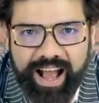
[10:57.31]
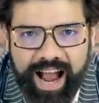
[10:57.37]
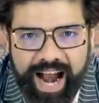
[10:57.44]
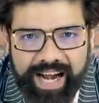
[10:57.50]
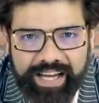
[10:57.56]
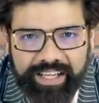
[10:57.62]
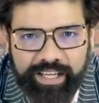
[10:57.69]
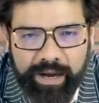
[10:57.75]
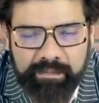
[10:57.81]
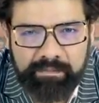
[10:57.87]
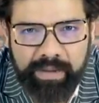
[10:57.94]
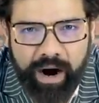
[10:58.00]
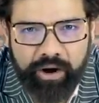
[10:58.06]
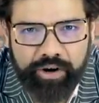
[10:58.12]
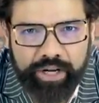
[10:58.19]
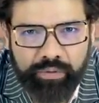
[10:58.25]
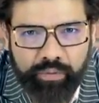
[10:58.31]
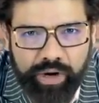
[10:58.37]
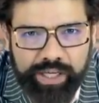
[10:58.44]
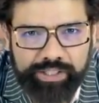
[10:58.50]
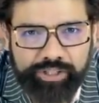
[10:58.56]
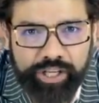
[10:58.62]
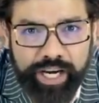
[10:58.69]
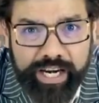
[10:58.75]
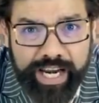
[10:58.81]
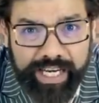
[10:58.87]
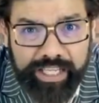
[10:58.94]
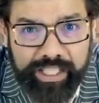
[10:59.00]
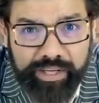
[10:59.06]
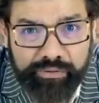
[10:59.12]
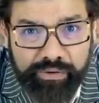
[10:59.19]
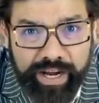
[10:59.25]
And compounding works in a
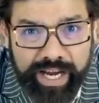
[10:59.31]
negative